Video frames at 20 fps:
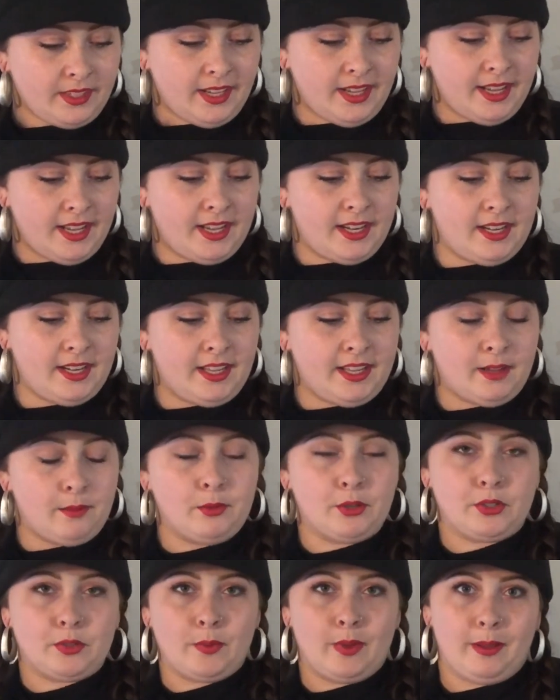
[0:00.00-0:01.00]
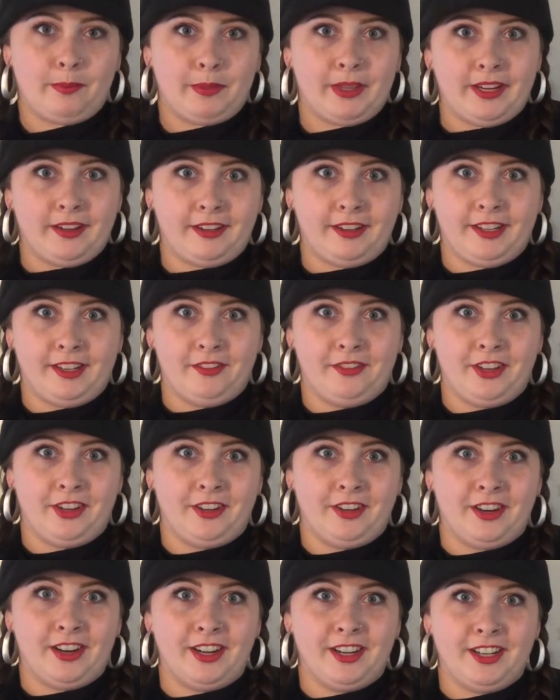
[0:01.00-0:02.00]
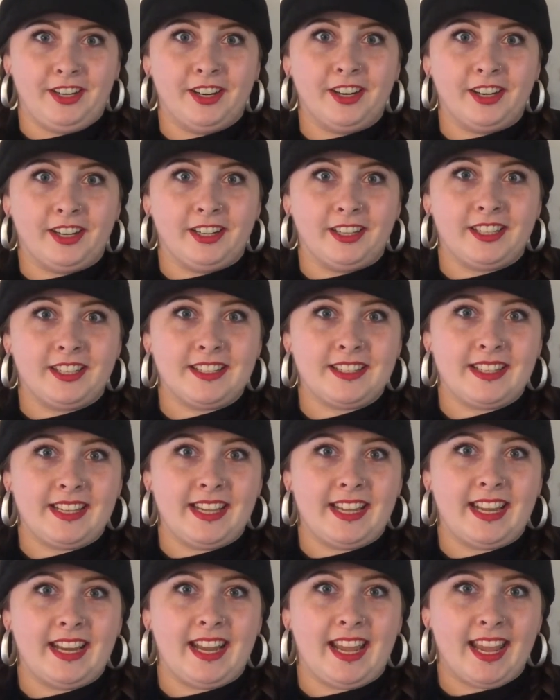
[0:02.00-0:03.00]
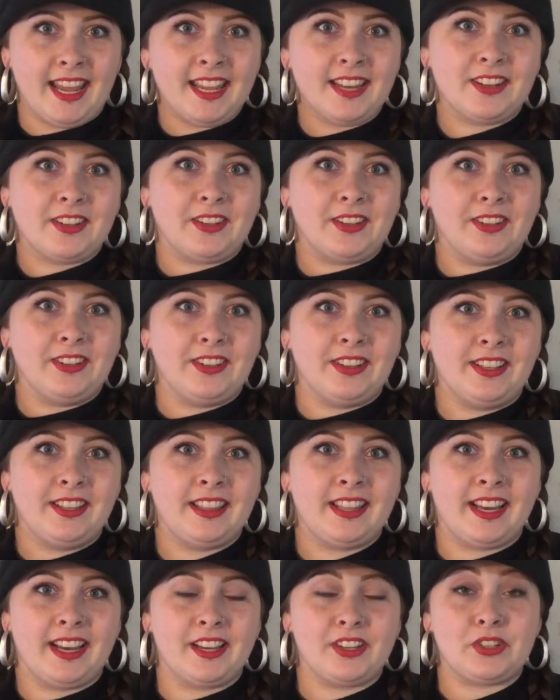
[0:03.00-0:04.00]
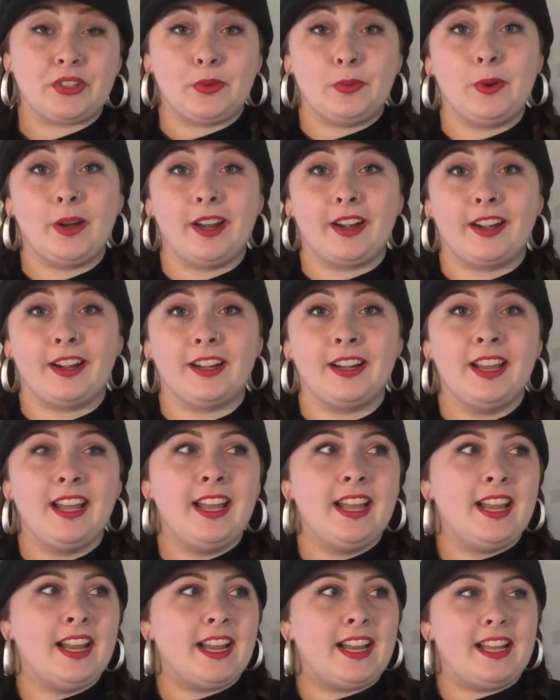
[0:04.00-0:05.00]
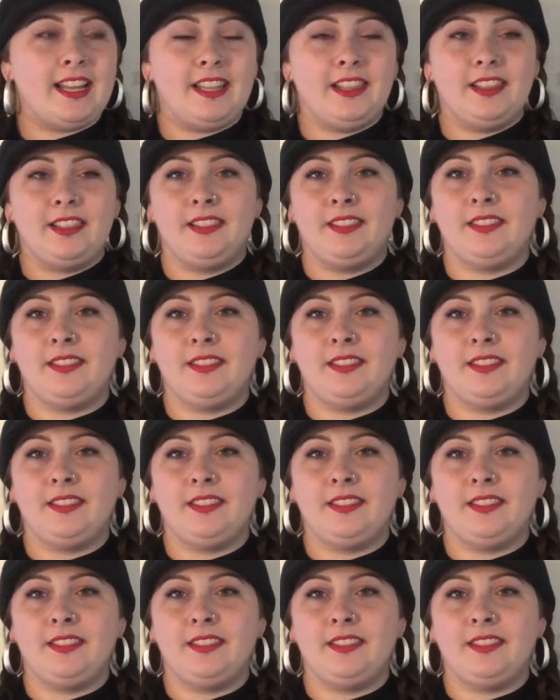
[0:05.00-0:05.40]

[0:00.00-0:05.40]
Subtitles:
in like a more swampy area of your yard because they can handle that extra water, and